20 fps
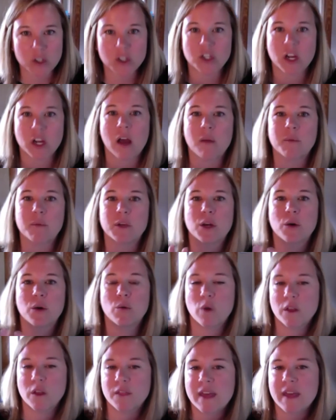job, you know,
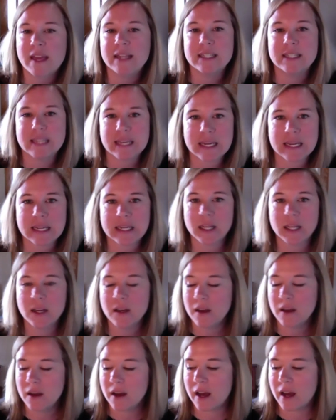what they did
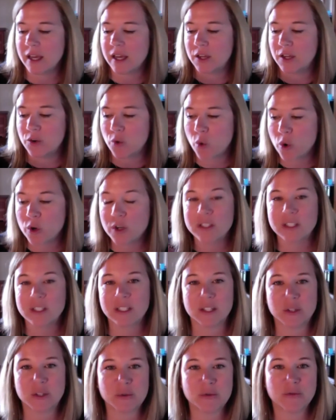uh, in order
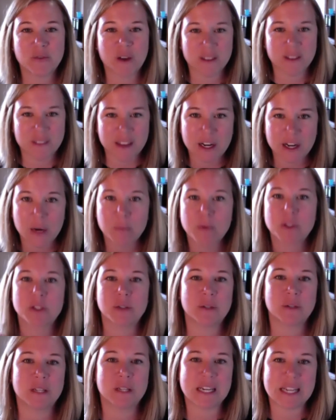to find that
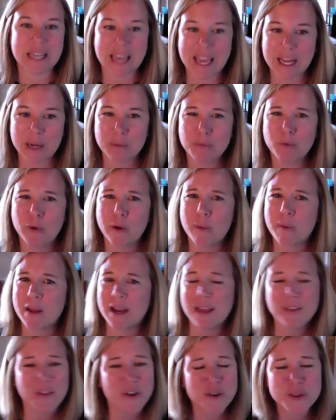opportunity to gain employment.
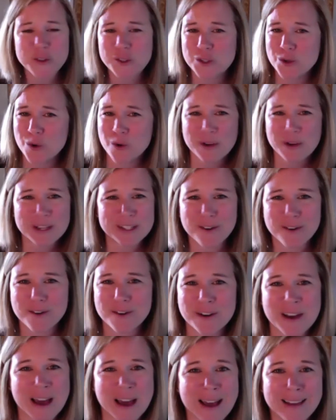And their stories are
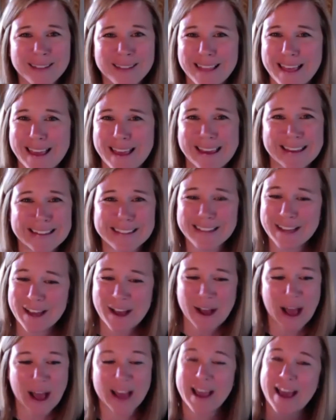not like,
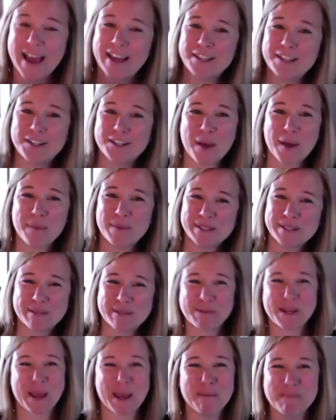I had a job in
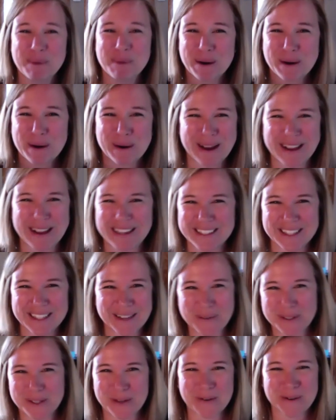September and it
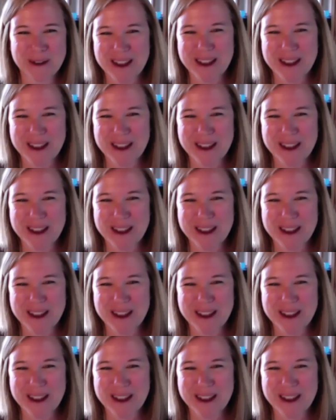was great